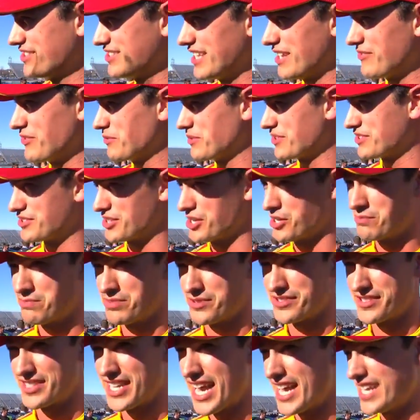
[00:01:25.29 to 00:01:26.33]
You just have to be so
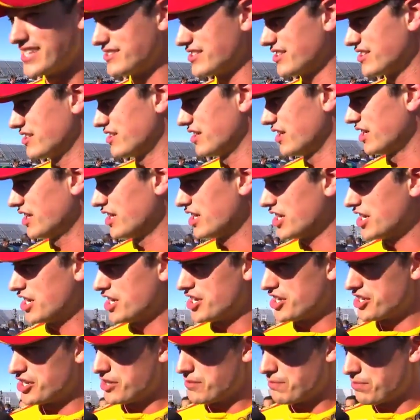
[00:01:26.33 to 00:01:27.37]
precise, and
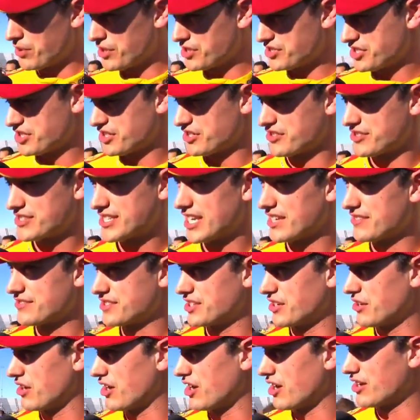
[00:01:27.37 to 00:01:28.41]
you're pushing yourself
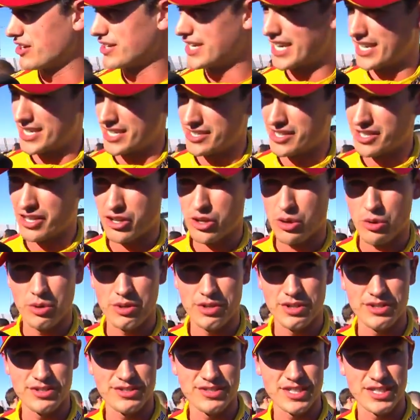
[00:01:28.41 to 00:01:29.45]
so hard down into the
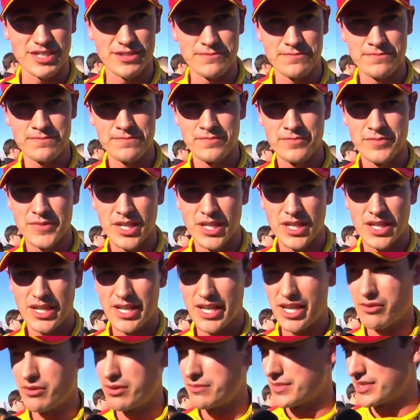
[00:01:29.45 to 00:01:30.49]
corners. And
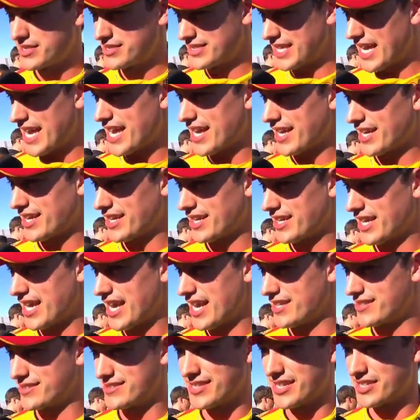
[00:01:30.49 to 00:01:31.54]
you know, a mistake
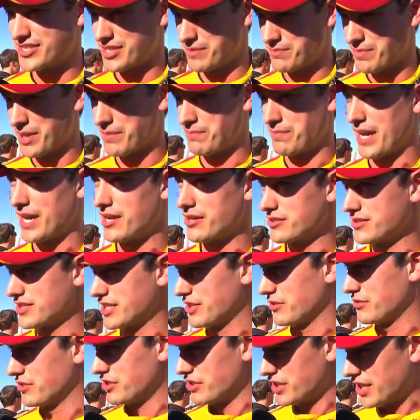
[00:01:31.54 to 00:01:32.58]
has such a big
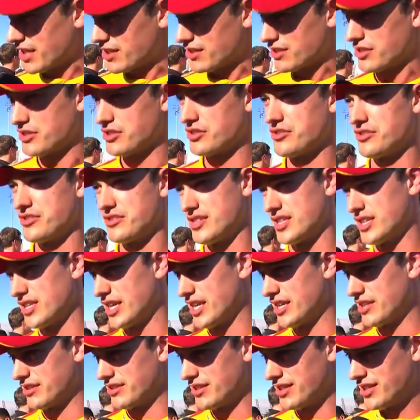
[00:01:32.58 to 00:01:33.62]
penalty when you get loose and,
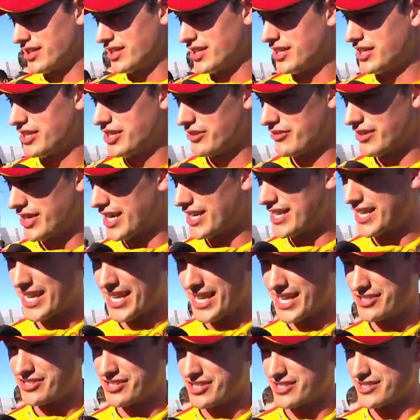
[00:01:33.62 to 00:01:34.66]
and you're right on that
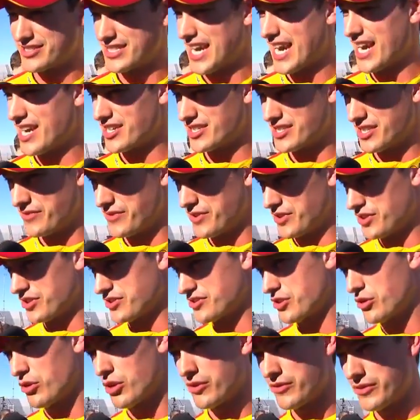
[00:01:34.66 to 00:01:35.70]
edge of those tires. If you
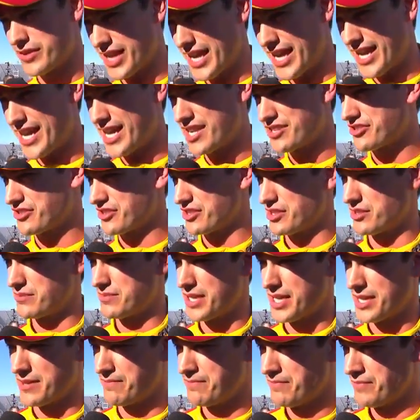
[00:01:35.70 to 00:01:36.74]
just go over that edge a little
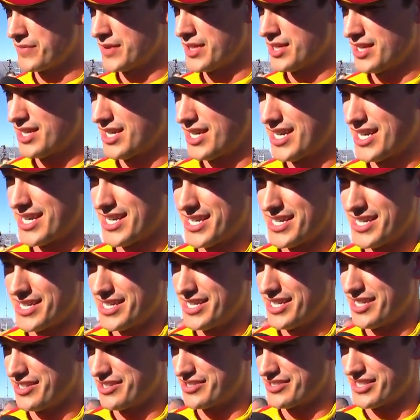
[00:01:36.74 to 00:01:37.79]
bit, uh,
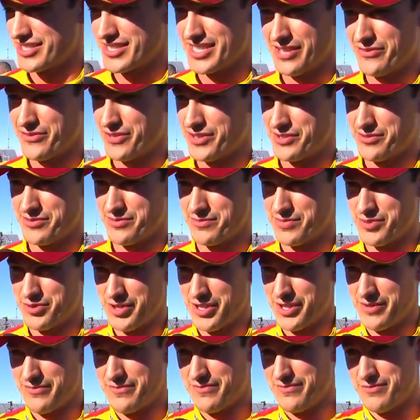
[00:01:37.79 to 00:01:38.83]
you know, it's a difference from
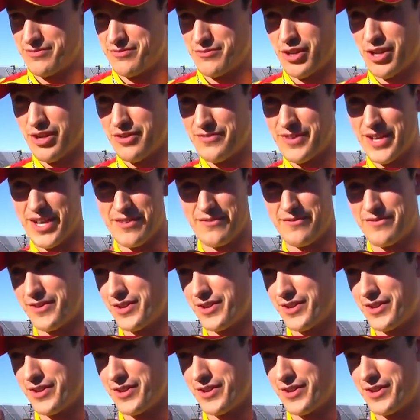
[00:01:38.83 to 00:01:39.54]
between qualifying